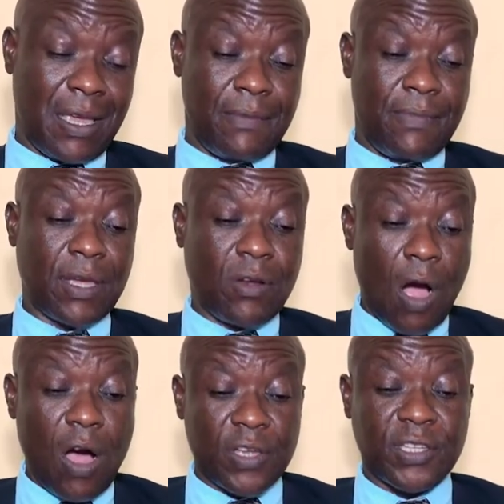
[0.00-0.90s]

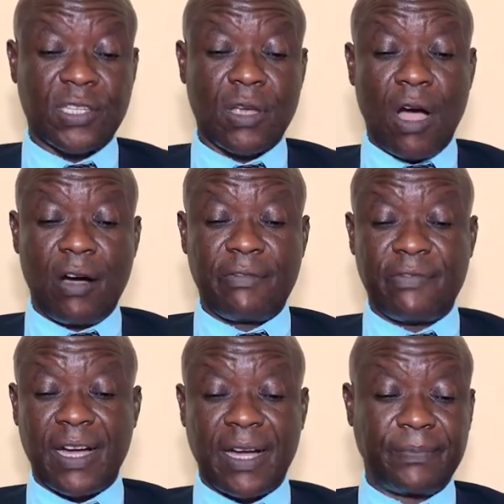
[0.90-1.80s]
because
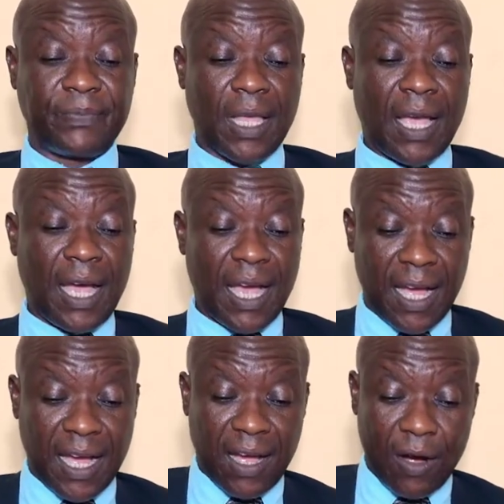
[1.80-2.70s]
of
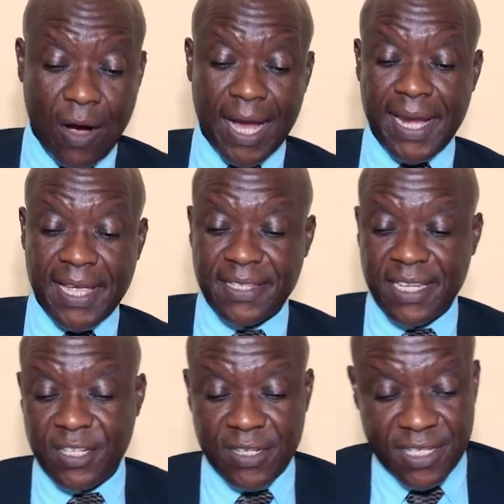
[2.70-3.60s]

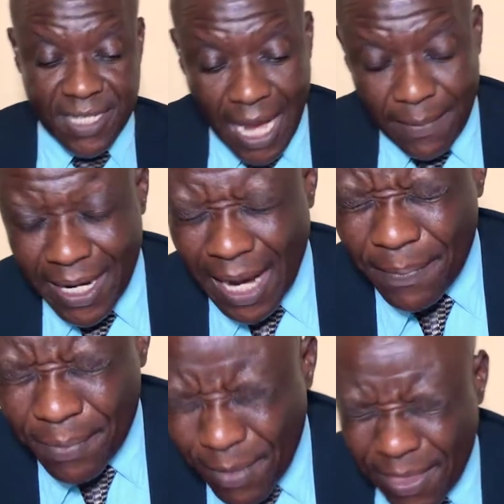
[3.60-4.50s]
organizations coming
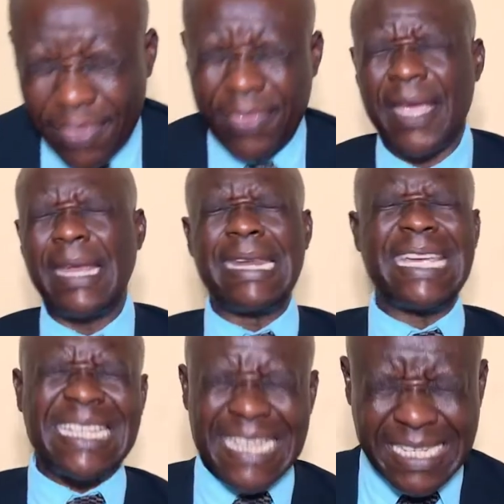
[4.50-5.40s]
up with
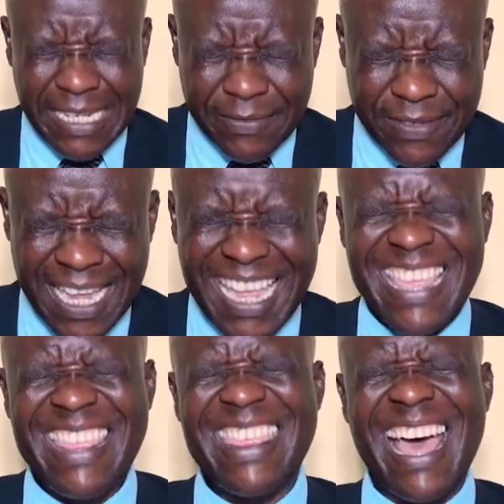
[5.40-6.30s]
initiatives
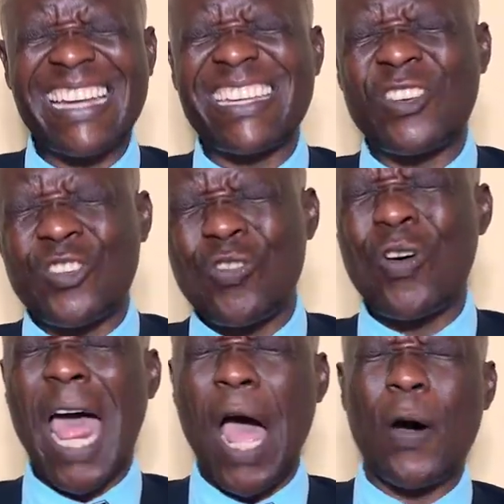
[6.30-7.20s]
that do
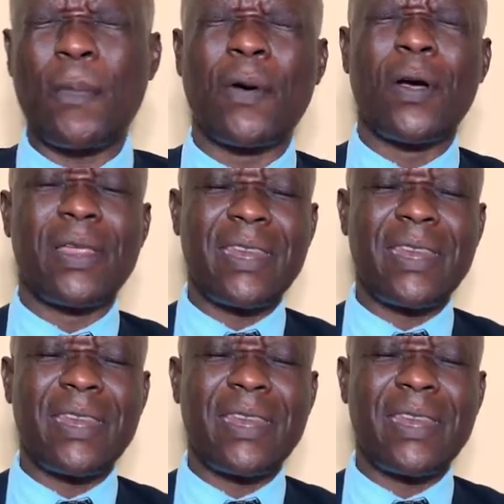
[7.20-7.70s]
help